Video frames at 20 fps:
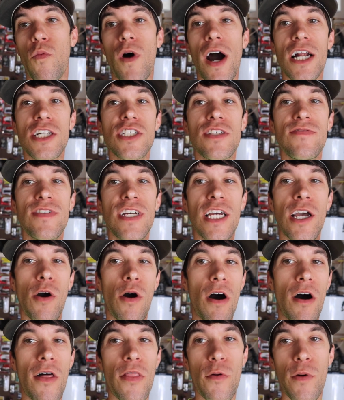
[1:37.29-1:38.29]
Watch the video
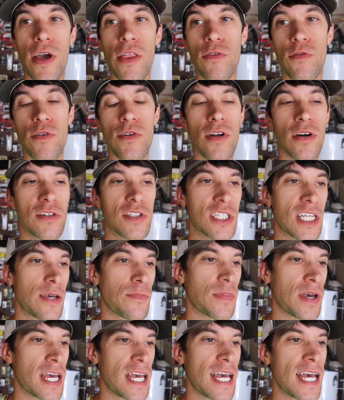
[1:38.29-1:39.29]
all the way through, don't
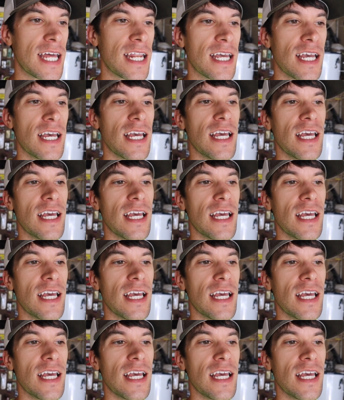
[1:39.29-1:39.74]
skip ahead.